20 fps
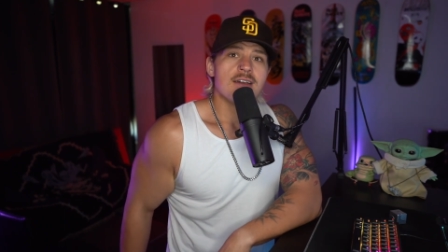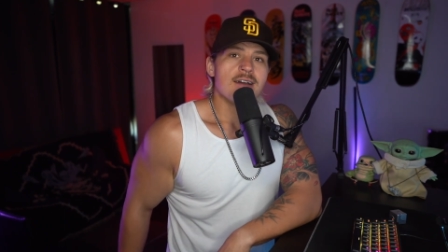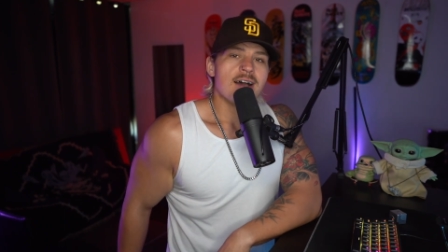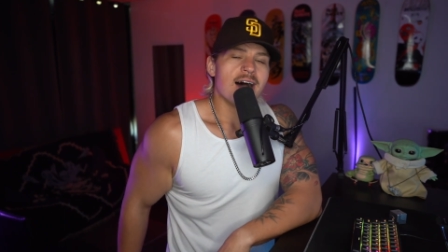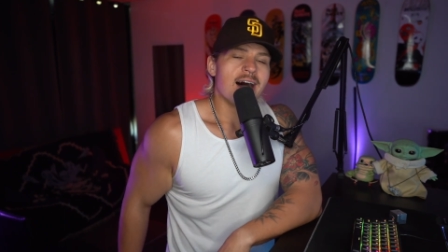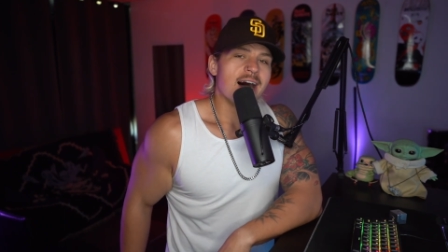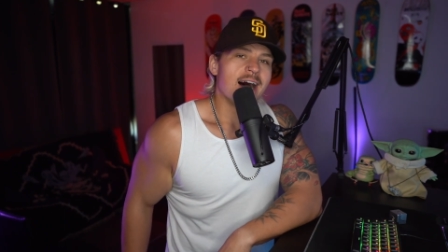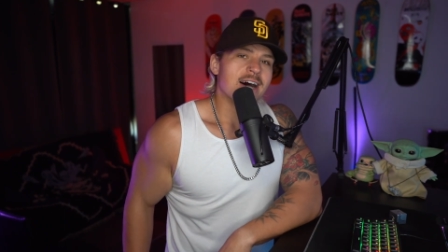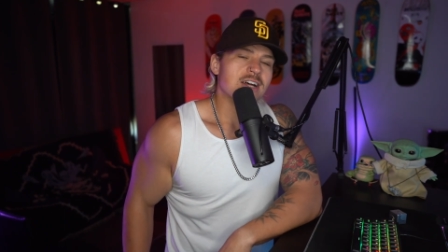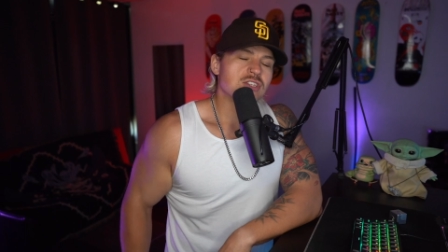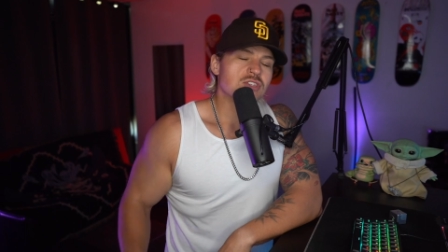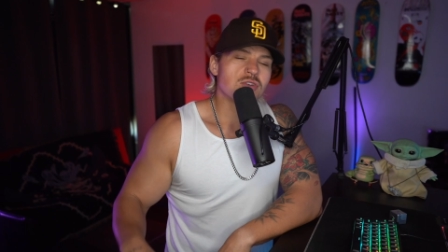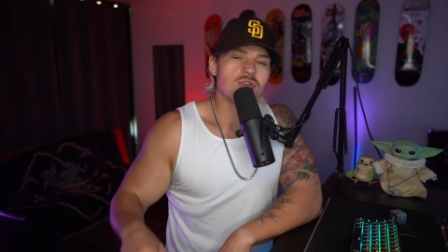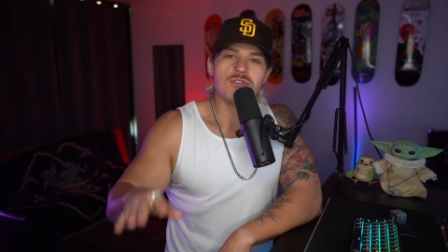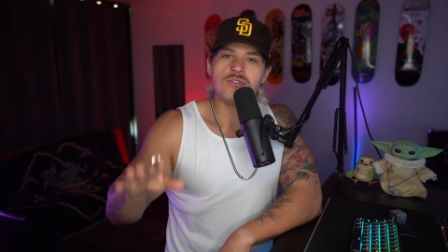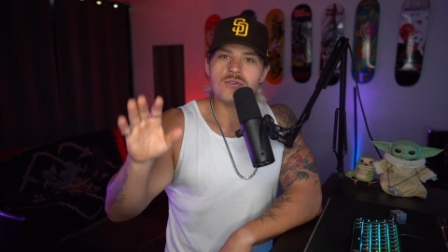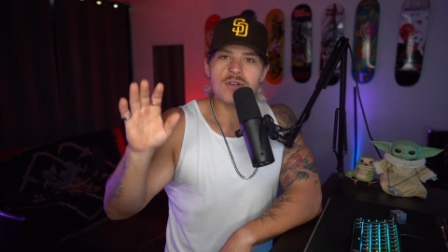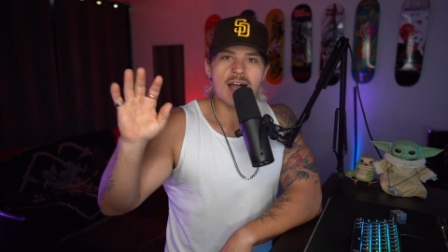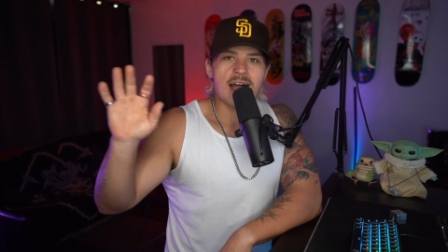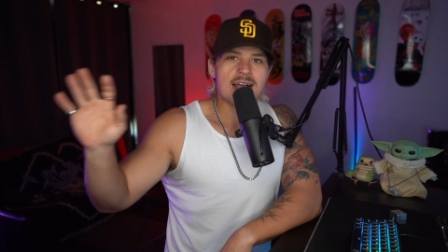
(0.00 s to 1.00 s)
uh, so
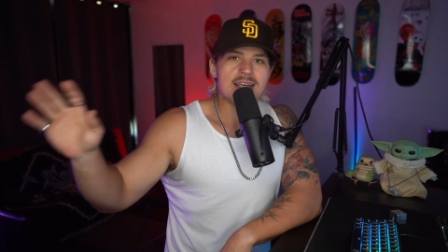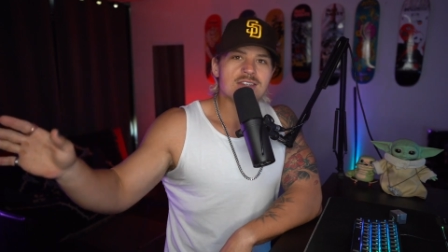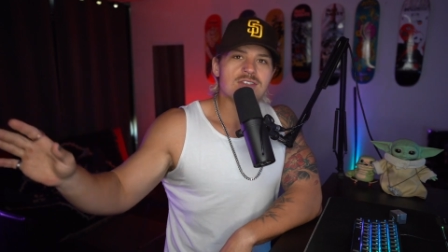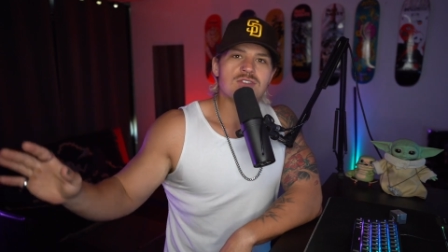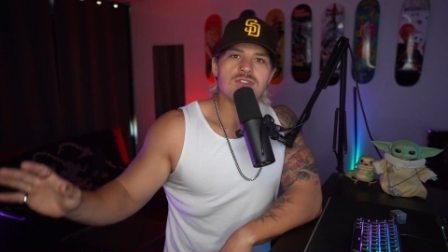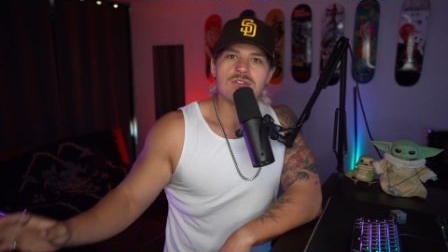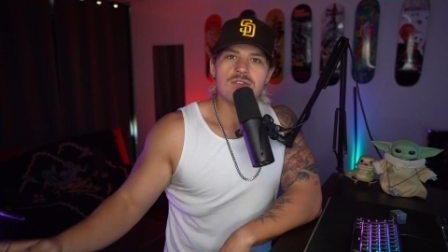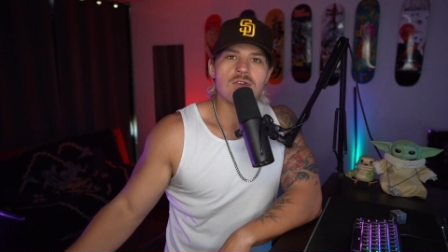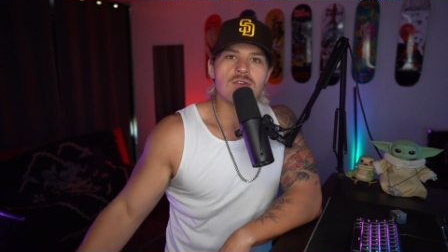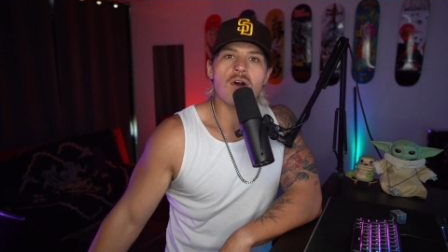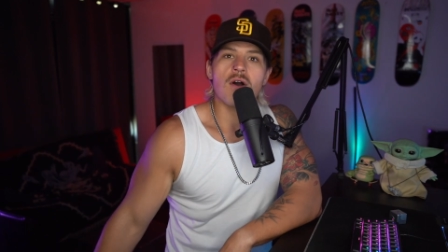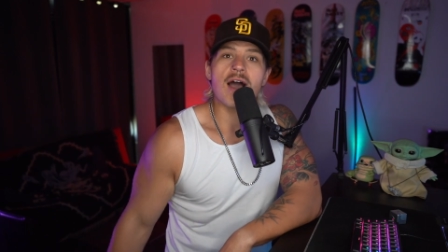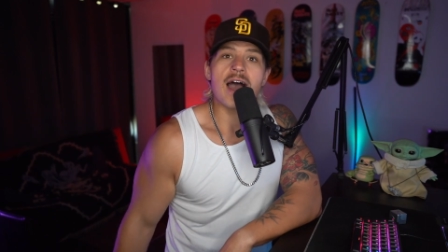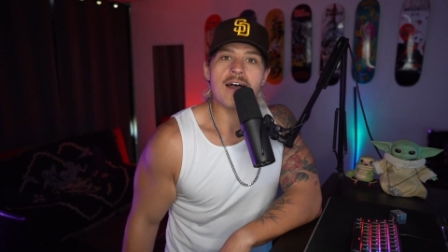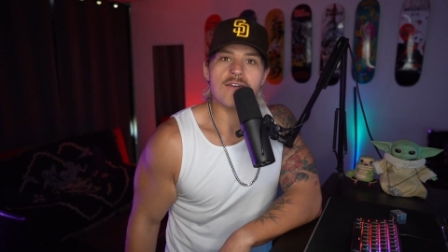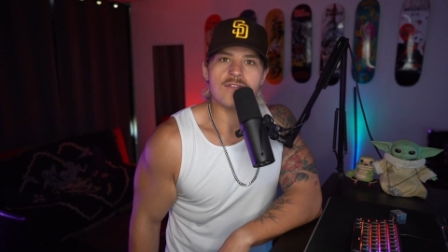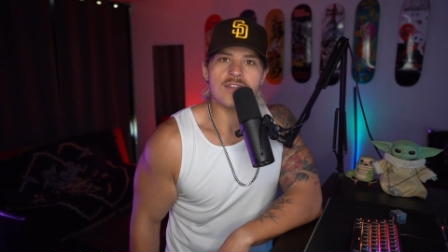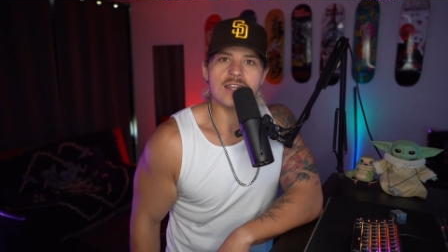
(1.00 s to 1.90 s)
you guys don't have an